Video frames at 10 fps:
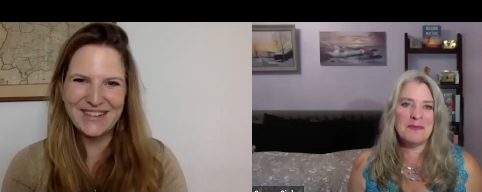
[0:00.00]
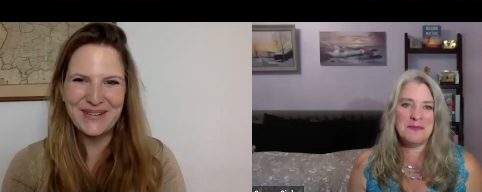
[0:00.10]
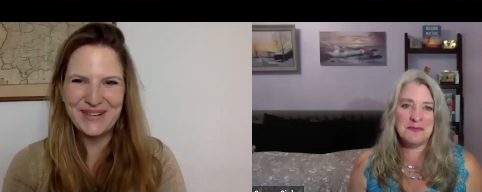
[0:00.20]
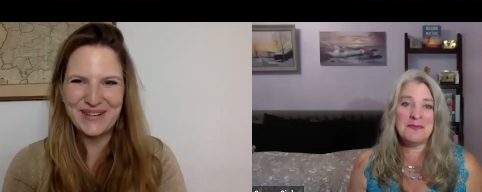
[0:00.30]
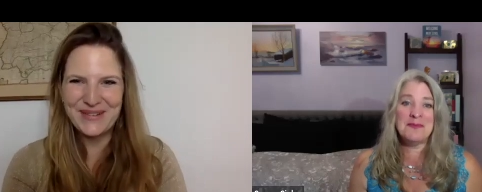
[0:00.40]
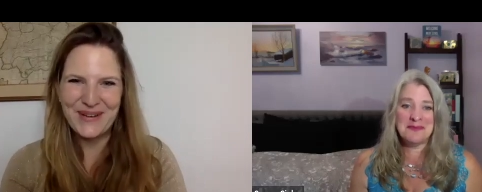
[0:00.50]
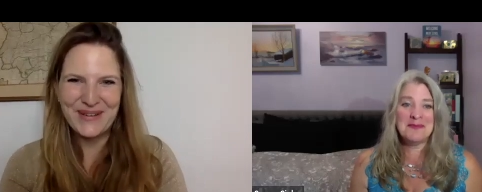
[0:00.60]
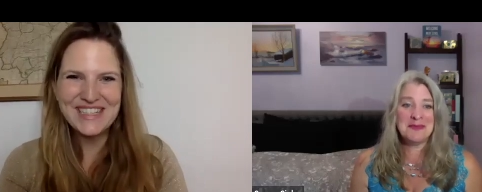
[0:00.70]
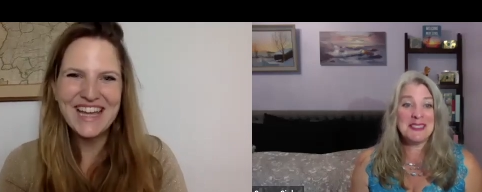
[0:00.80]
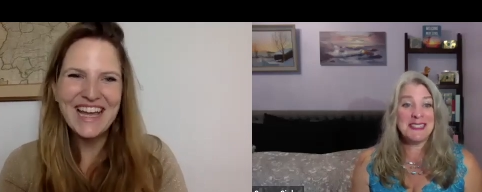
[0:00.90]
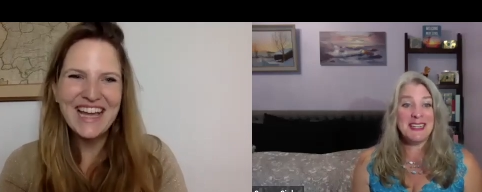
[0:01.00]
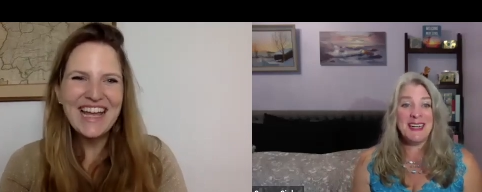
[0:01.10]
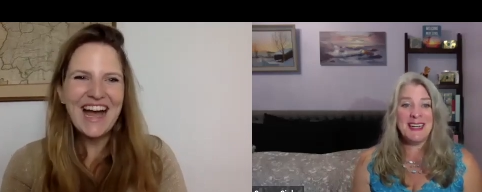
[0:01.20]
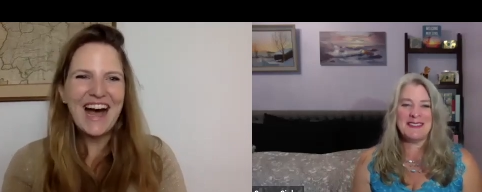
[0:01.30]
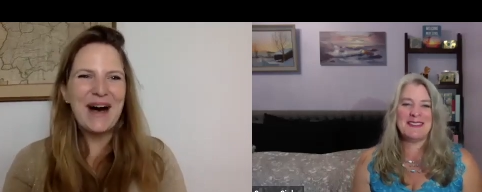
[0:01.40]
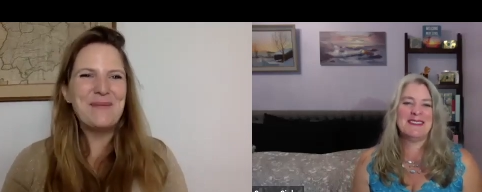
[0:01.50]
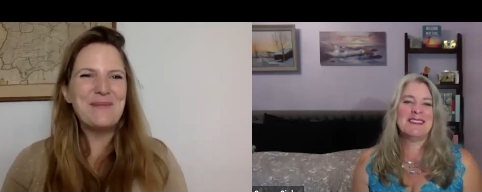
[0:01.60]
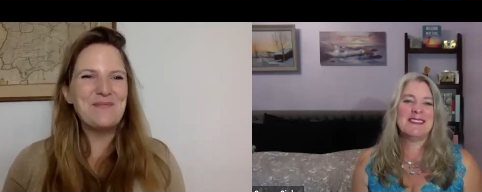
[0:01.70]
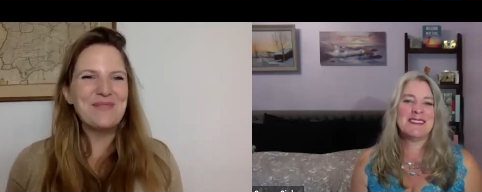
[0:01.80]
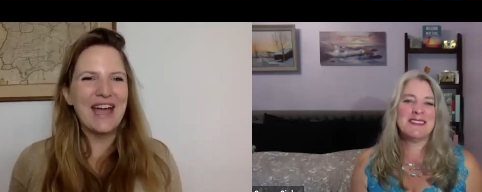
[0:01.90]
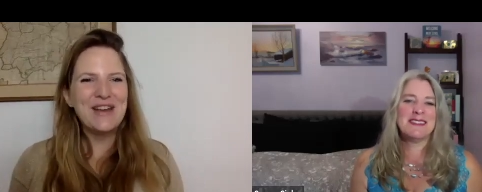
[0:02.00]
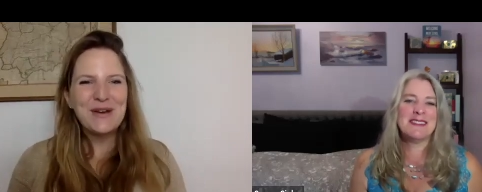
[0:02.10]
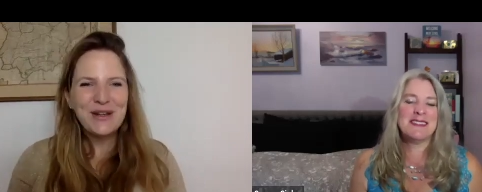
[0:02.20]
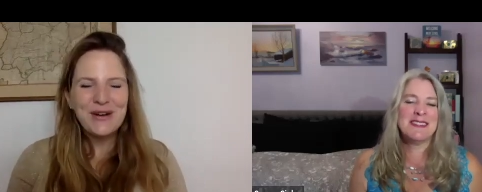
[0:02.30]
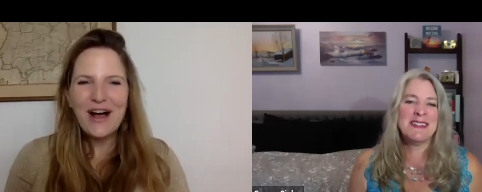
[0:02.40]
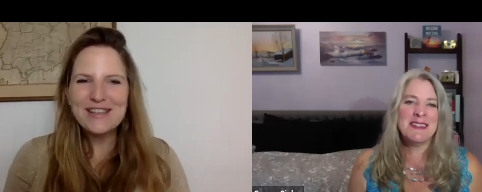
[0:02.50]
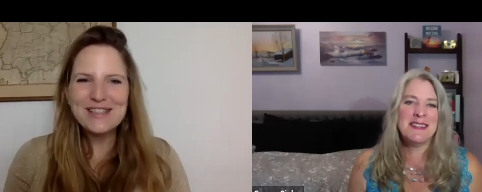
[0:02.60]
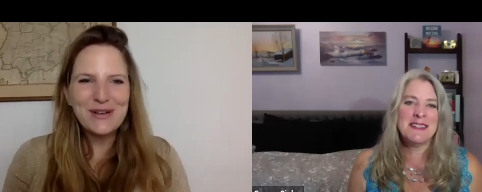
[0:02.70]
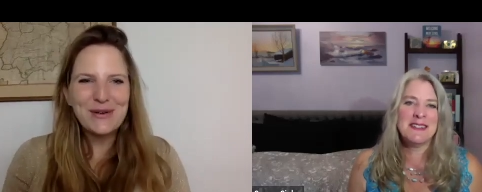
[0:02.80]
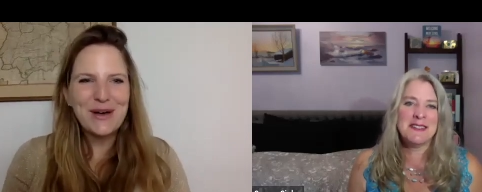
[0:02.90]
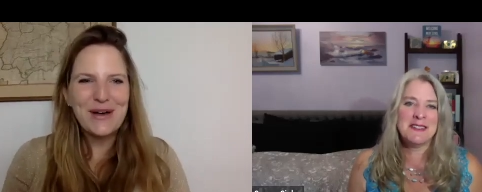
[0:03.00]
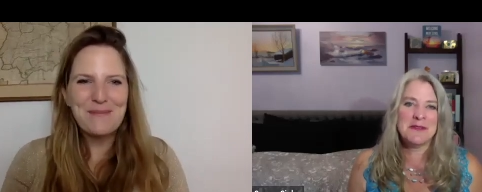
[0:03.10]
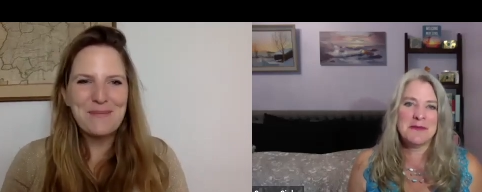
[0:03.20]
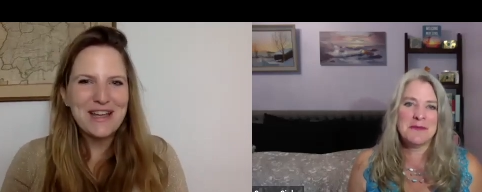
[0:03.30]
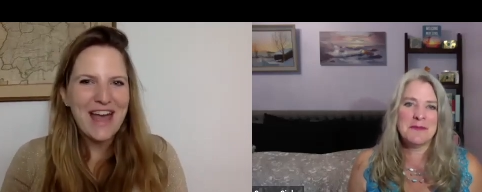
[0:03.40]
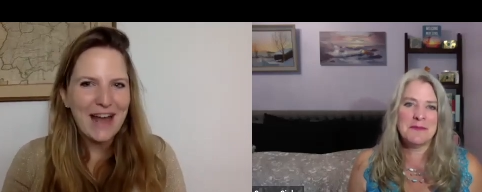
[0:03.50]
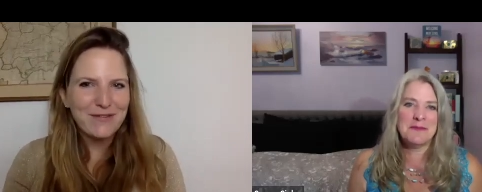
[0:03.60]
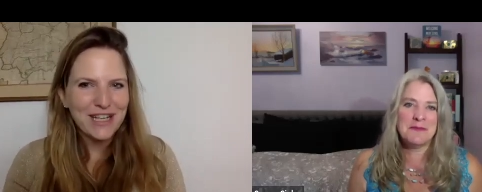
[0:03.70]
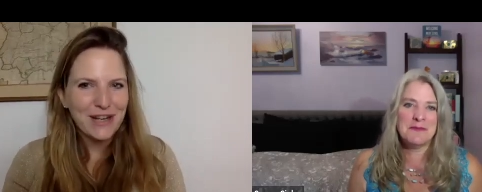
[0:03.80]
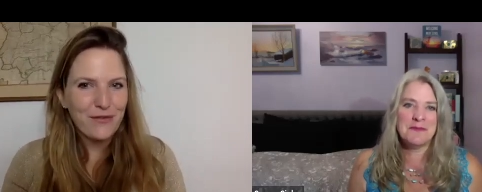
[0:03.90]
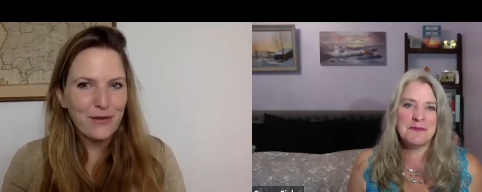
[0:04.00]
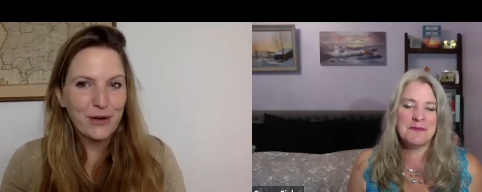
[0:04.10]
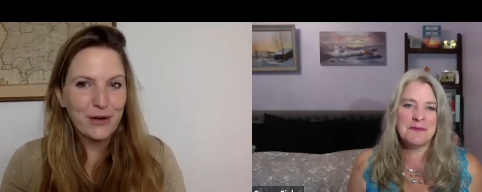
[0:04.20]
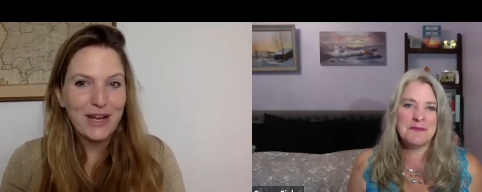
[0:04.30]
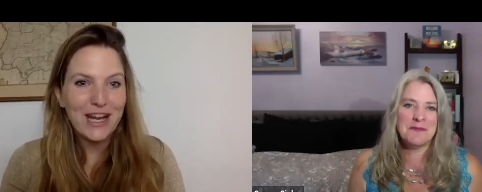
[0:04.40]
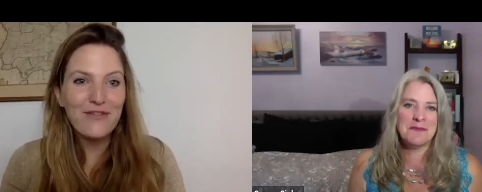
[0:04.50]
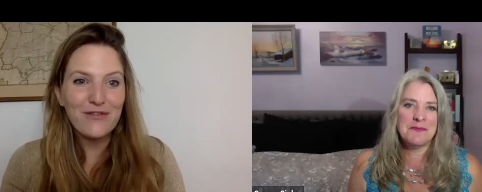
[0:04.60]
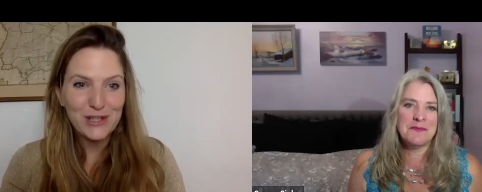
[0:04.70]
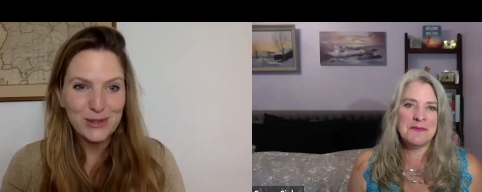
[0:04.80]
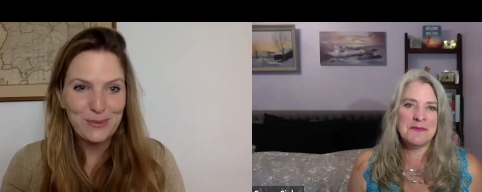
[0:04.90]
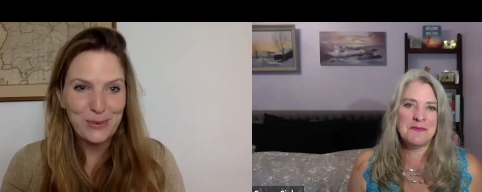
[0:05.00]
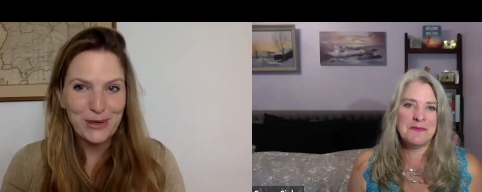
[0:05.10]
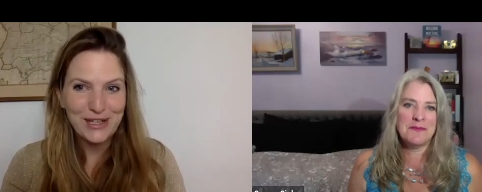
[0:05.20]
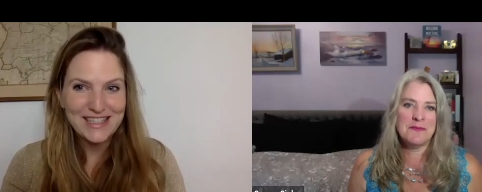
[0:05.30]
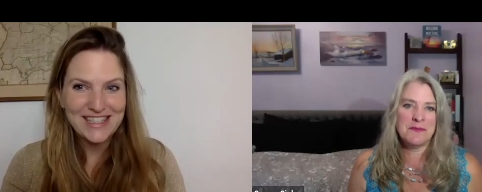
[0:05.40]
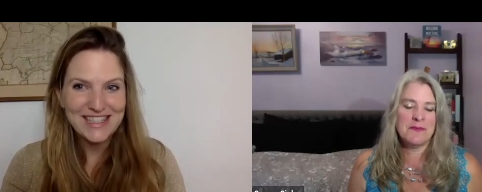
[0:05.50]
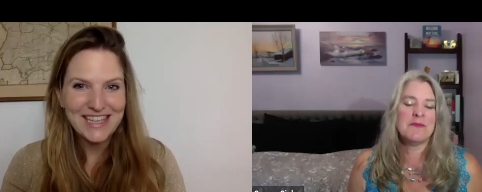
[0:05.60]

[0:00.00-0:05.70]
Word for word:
Speaker 1: quote unquote. Um, I know you're also a big advocate for creating vision boards.